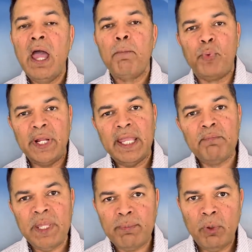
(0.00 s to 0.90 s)
bringing
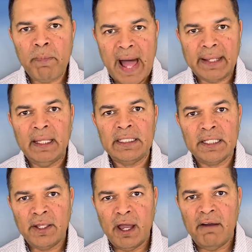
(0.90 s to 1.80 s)
people back into
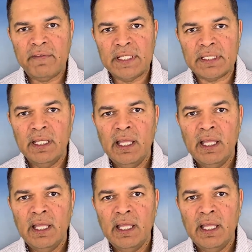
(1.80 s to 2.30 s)
the office,